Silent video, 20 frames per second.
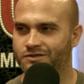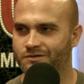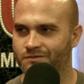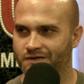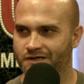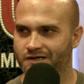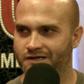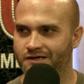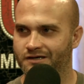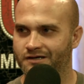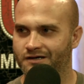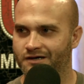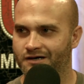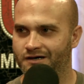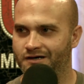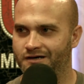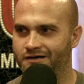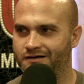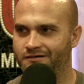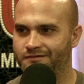to be
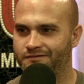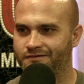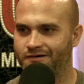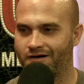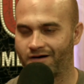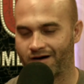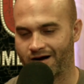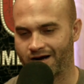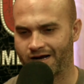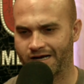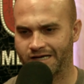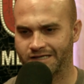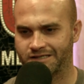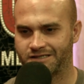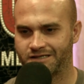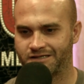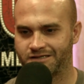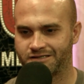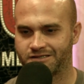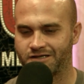uh, all right. I
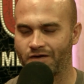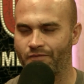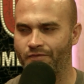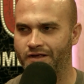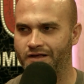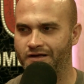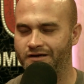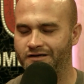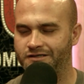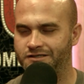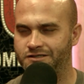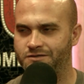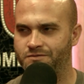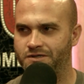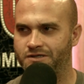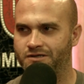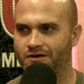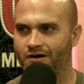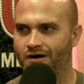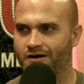guess it is something that needs to
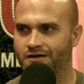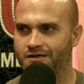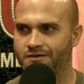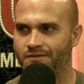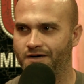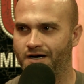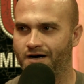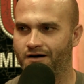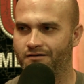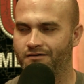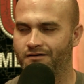be talked about.